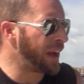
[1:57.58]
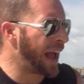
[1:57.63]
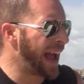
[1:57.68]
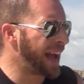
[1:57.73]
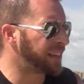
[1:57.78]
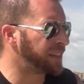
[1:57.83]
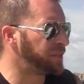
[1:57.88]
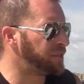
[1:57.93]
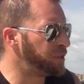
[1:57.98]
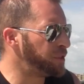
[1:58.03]

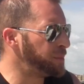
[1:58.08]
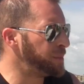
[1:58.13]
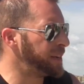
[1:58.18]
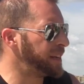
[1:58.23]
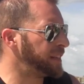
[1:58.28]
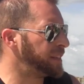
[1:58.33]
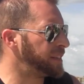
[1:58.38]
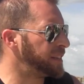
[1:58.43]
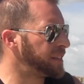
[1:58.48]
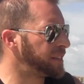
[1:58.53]
fact of
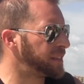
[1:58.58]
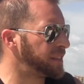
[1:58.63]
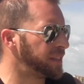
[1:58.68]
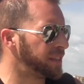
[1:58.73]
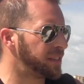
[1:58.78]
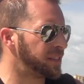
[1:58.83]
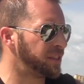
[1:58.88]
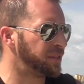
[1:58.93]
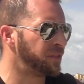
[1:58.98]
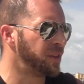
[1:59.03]
human
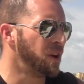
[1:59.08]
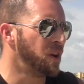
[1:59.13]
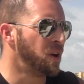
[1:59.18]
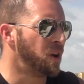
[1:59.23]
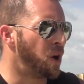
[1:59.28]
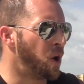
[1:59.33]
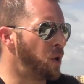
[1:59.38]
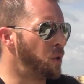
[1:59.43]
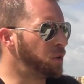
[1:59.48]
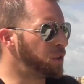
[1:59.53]
existence. If
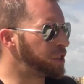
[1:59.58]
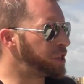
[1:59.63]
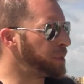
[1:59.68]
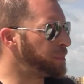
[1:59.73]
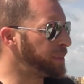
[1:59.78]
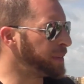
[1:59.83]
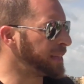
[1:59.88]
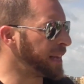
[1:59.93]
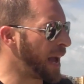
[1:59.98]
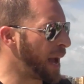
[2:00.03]

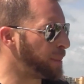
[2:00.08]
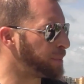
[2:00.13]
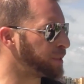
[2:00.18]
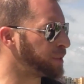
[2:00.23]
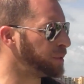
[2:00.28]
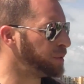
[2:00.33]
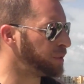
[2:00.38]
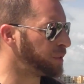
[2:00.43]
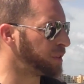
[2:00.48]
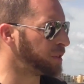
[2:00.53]
ownership is
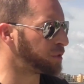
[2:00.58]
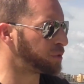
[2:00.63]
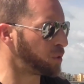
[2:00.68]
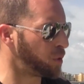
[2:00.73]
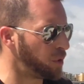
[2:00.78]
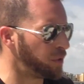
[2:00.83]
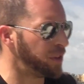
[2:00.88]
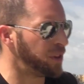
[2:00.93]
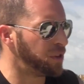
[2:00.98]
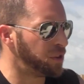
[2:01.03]
absolute
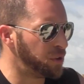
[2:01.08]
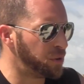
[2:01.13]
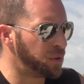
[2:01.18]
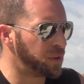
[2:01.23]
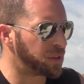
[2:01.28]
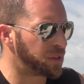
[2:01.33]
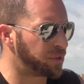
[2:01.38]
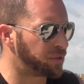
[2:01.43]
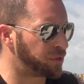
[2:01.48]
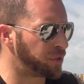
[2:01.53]
control, then
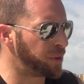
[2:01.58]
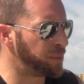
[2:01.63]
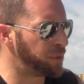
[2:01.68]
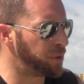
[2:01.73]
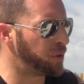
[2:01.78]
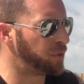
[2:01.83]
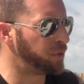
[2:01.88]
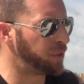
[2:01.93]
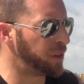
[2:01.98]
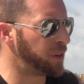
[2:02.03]
you as a free,
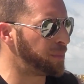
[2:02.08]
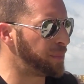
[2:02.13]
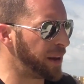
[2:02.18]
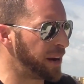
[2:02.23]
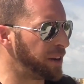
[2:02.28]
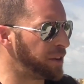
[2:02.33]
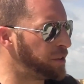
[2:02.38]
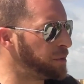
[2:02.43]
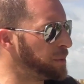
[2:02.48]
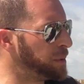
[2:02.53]
beautiful,
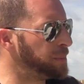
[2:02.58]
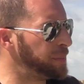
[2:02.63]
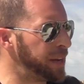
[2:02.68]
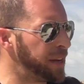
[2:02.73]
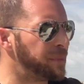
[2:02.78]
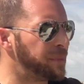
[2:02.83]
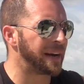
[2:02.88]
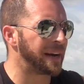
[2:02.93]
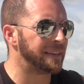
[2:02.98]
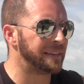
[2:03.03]
independent human
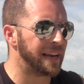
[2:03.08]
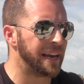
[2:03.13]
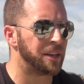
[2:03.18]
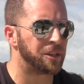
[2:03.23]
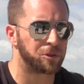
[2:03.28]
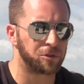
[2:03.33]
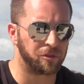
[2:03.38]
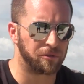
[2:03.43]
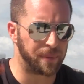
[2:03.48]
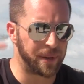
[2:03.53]
by
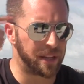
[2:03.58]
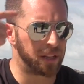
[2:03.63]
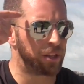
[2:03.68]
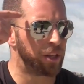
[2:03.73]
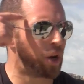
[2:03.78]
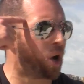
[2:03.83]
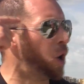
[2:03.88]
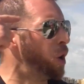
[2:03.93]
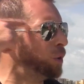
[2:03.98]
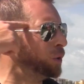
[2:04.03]
nature of being
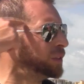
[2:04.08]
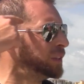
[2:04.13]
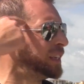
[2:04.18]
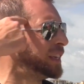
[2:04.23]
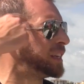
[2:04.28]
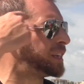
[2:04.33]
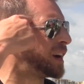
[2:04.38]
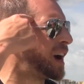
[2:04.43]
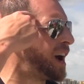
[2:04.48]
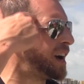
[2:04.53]
the
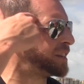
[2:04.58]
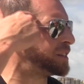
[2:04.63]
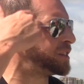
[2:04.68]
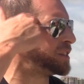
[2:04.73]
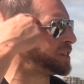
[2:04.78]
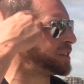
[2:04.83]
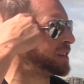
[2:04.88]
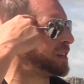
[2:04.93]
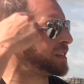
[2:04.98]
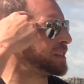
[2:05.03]
only
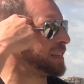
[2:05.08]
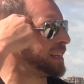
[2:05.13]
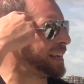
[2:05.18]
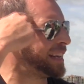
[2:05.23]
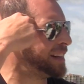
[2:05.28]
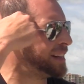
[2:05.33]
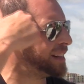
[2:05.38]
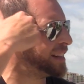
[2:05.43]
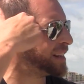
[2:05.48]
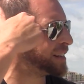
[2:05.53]
consciousness
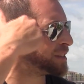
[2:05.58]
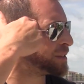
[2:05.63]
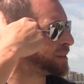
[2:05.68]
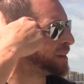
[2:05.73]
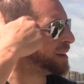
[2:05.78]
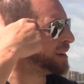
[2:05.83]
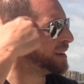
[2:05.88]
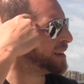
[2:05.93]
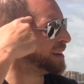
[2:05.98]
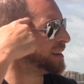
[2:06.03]
in
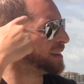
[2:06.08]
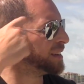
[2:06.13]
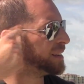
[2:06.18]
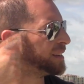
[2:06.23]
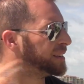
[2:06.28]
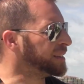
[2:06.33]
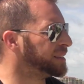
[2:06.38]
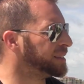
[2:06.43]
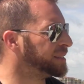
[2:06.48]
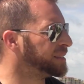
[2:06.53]
this
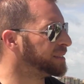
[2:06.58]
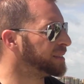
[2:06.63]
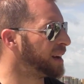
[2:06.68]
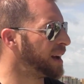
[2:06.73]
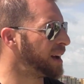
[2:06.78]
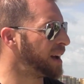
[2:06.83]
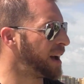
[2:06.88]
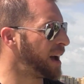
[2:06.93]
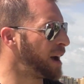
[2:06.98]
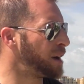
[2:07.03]

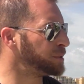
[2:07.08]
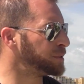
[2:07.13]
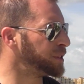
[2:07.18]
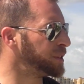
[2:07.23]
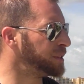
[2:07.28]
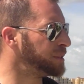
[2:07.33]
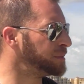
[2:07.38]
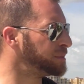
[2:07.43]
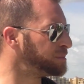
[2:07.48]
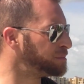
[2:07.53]

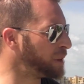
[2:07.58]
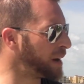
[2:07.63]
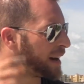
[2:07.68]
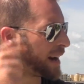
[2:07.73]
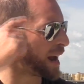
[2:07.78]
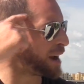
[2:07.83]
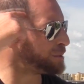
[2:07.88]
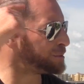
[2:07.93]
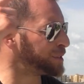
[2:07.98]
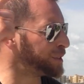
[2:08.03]

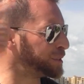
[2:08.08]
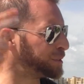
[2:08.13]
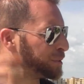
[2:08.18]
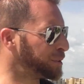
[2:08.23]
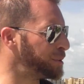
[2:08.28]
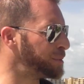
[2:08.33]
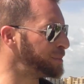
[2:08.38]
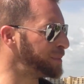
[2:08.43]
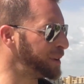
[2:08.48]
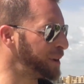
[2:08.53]
brain housing
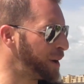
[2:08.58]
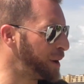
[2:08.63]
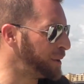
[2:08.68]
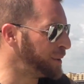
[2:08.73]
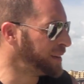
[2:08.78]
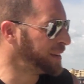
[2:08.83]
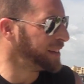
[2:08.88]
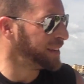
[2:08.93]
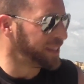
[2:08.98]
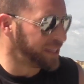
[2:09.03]
group,
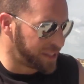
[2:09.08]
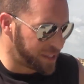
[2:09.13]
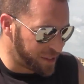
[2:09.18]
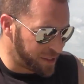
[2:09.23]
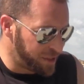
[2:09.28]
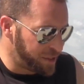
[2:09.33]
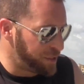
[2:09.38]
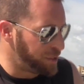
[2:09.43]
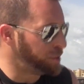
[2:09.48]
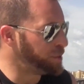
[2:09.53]

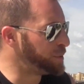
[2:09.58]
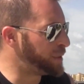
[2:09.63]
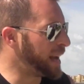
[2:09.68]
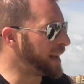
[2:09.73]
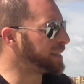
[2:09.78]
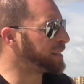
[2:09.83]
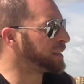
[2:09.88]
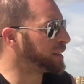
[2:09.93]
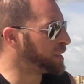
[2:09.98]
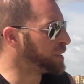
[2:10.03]
you
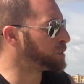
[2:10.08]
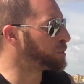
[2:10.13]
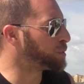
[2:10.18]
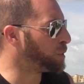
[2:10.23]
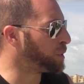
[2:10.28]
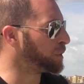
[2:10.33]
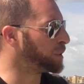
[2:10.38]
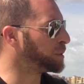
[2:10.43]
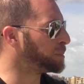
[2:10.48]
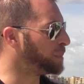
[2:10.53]
get to
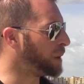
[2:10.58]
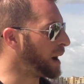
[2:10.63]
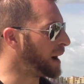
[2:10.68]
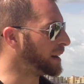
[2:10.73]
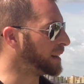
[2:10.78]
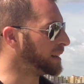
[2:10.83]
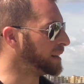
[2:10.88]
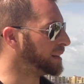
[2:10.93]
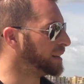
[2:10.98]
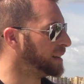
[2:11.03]
control your
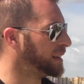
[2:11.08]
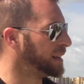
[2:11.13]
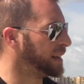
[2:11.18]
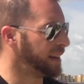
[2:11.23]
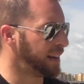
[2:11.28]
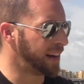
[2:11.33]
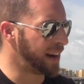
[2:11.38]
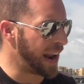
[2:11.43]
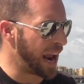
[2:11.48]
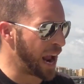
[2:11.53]
body
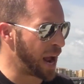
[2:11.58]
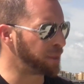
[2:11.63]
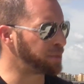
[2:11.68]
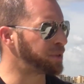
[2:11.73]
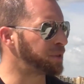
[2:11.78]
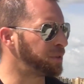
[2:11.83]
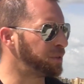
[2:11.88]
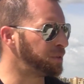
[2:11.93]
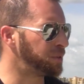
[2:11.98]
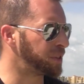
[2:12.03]
in an
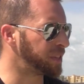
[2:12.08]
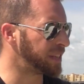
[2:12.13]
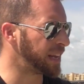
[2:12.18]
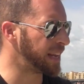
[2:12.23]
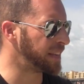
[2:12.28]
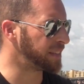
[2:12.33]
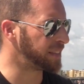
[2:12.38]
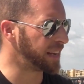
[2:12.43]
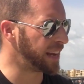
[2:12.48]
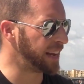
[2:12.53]
absolute
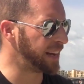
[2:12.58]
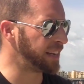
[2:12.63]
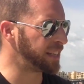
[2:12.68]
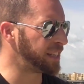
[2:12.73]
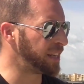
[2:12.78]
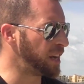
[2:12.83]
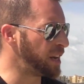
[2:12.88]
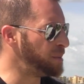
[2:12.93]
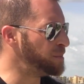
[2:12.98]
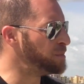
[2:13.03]
sense. And
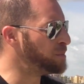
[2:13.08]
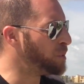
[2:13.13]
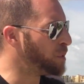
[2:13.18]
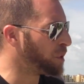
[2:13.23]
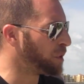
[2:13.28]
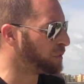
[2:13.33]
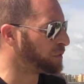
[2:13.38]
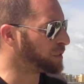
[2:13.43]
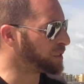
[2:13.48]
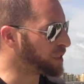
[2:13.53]
it's
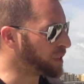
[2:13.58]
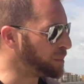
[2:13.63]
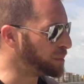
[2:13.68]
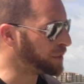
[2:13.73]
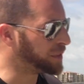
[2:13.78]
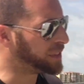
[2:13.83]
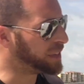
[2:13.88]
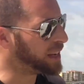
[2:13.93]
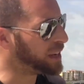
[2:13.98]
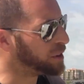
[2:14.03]
immoral for
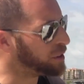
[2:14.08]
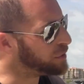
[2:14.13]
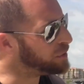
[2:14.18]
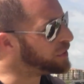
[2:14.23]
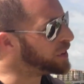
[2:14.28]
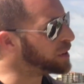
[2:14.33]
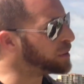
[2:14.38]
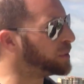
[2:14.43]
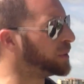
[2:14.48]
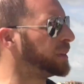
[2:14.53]
someone to
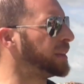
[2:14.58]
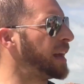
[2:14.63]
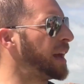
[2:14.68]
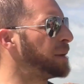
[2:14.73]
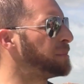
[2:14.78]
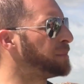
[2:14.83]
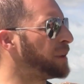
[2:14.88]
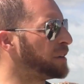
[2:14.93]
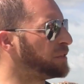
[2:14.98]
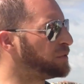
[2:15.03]
interfere with
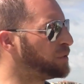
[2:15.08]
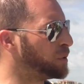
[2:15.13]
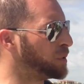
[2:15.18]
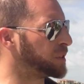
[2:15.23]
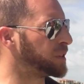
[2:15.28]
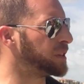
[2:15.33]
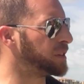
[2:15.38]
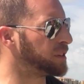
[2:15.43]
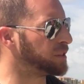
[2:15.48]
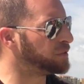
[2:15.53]
that by
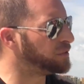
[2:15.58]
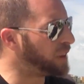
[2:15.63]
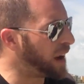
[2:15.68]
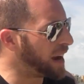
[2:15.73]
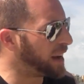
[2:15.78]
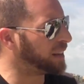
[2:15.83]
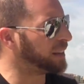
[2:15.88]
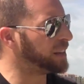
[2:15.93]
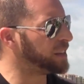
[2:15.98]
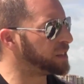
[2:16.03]
force. It is a
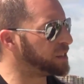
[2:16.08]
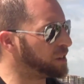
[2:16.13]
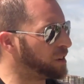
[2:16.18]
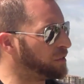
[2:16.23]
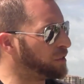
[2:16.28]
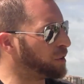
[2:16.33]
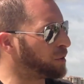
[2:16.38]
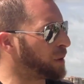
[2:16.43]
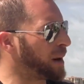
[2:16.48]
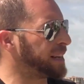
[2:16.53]
violation
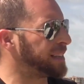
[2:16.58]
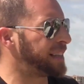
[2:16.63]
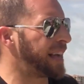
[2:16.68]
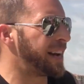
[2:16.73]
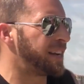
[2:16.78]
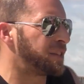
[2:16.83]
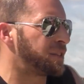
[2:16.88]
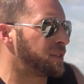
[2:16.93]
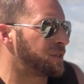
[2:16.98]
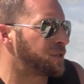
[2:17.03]
of your rights.
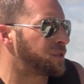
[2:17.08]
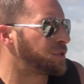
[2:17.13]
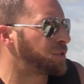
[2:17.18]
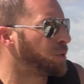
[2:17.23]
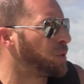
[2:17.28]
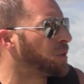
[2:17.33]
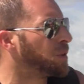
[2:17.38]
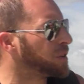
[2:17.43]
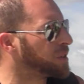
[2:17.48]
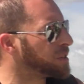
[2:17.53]
That is the
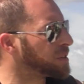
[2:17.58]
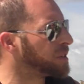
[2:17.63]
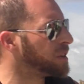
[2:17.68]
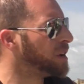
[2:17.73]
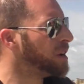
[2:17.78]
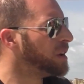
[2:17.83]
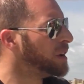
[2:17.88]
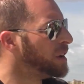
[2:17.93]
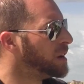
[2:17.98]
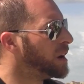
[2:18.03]
source
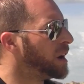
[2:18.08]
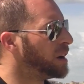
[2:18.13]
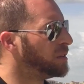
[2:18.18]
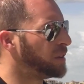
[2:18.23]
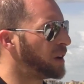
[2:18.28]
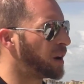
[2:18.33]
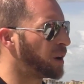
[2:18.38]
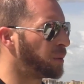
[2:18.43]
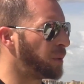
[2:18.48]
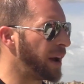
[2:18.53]

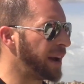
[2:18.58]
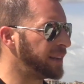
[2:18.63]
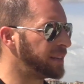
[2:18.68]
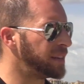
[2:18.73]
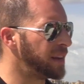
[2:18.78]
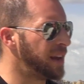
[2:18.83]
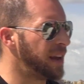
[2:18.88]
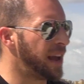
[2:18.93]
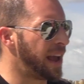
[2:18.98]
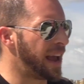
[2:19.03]
of our
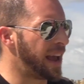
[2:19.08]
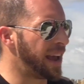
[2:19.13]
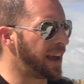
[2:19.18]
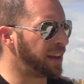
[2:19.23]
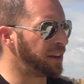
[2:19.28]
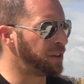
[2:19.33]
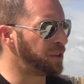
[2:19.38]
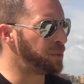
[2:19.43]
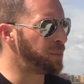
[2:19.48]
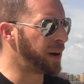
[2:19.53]
rights.
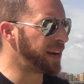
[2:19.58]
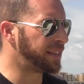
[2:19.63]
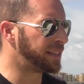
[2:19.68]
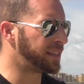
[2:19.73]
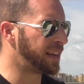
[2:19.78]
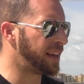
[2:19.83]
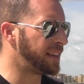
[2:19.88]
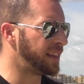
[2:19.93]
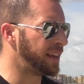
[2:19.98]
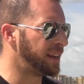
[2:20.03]
And you
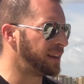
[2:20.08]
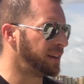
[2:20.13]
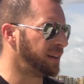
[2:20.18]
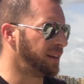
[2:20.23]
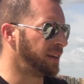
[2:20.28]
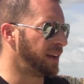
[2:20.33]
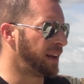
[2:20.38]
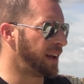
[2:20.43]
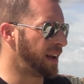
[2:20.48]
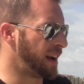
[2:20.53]
might say that
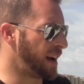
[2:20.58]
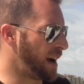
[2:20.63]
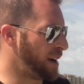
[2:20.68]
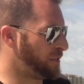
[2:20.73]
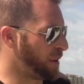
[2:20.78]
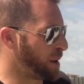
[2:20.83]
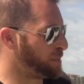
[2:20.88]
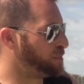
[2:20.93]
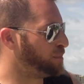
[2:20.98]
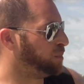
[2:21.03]

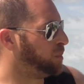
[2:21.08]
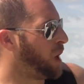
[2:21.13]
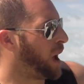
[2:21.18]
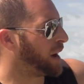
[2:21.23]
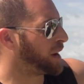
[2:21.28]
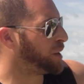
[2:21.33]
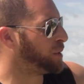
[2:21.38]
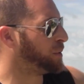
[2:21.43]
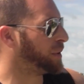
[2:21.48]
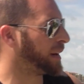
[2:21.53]
if I
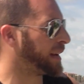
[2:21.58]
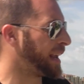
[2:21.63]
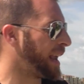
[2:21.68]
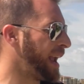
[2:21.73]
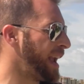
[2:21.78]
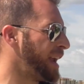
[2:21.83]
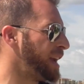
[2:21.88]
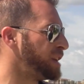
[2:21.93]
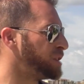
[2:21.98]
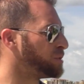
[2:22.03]
lock you in a
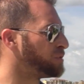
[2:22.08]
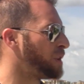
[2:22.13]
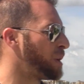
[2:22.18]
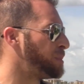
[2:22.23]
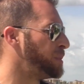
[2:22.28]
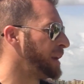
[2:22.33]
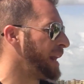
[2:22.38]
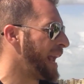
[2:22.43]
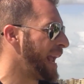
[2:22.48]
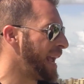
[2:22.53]
cage or if
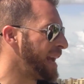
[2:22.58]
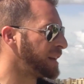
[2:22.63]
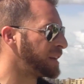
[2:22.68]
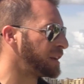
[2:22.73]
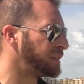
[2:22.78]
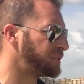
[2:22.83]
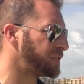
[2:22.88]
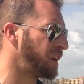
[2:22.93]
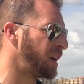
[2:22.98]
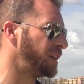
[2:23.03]
I put
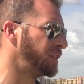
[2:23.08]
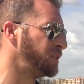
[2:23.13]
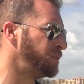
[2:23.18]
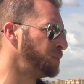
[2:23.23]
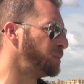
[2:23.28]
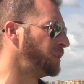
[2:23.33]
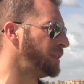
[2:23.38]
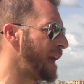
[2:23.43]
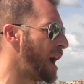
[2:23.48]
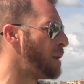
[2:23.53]
handcuffs on
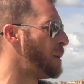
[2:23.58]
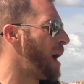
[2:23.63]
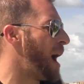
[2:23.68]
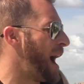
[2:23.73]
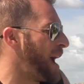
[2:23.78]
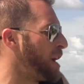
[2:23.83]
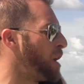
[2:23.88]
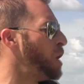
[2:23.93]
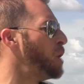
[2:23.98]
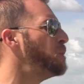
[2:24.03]
you, well, now
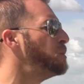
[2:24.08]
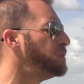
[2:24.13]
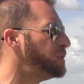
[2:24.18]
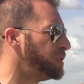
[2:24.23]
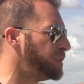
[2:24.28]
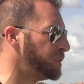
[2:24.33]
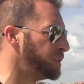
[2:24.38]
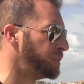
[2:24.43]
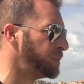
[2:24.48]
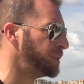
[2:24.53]
I
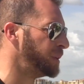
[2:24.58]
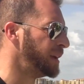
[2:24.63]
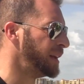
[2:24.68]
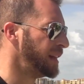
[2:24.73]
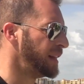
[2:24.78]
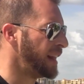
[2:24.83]
own you.